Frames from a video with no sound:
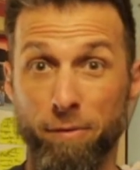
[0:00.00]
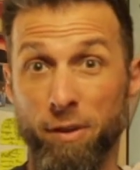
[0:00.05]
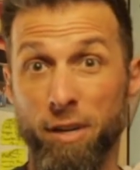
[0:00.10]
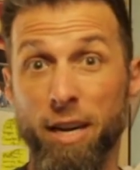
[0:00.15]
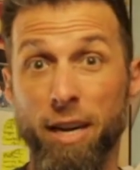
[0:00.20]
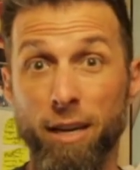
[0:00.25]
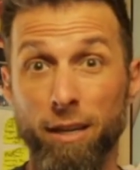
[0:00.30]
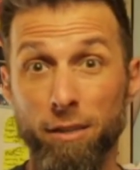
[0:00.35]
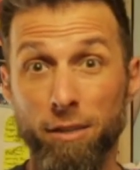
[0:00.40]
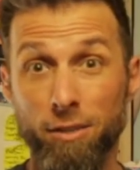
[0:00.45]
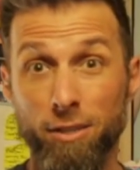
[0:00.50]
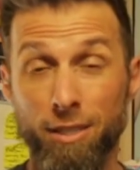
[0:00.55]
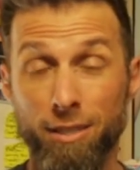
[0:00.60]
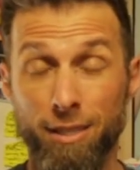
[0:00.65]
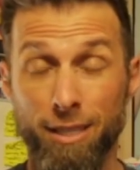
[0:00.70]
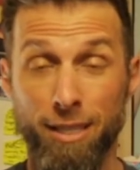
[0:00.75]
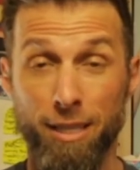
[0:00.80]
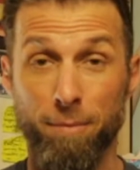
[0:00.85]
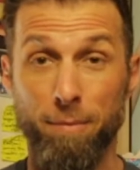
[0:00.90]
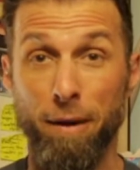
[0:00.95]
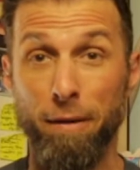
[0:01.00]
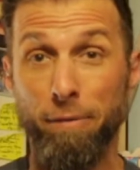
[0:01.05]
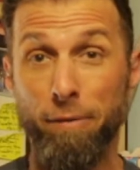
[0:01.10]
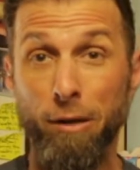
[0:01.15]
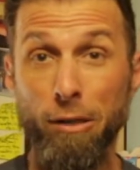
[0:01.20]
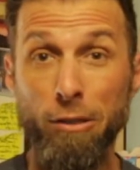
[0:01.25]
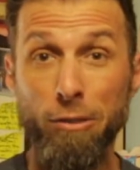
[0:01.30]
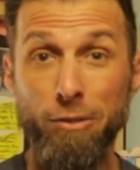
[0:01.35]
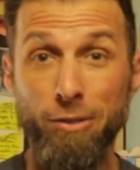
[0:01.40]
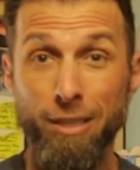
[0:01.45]
for years since I did my
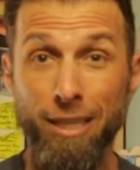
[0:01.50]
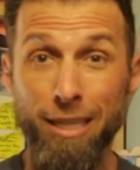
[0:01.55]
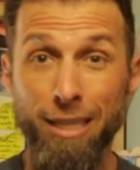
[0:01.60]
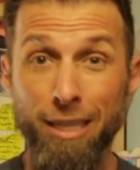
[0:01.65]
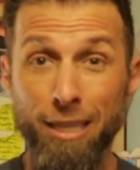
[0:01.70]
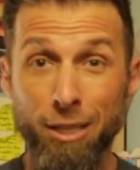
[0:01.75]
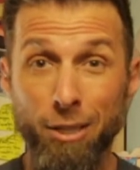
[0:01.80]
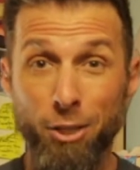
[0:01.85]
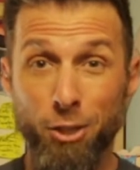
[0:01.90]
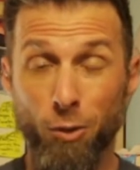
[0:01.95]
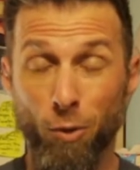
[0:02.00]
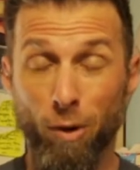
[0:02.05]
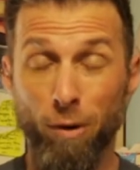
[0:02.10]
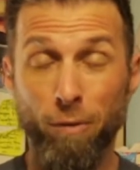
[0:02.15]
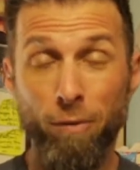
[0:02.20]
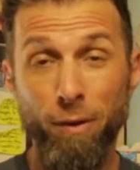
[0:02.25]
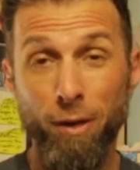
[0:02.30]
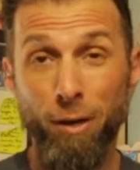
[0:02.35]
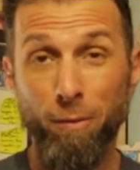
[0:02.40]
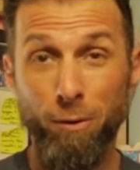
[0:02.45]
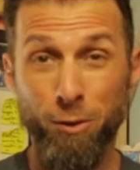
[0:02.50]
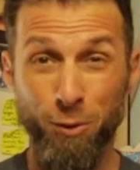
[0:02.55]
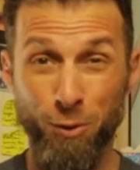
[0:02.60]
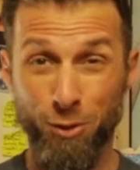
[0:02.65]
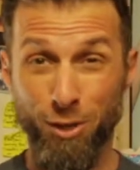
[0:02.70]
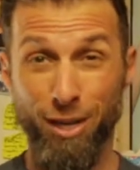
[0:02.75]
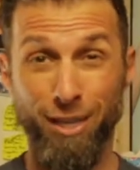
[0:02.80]
first short film, which was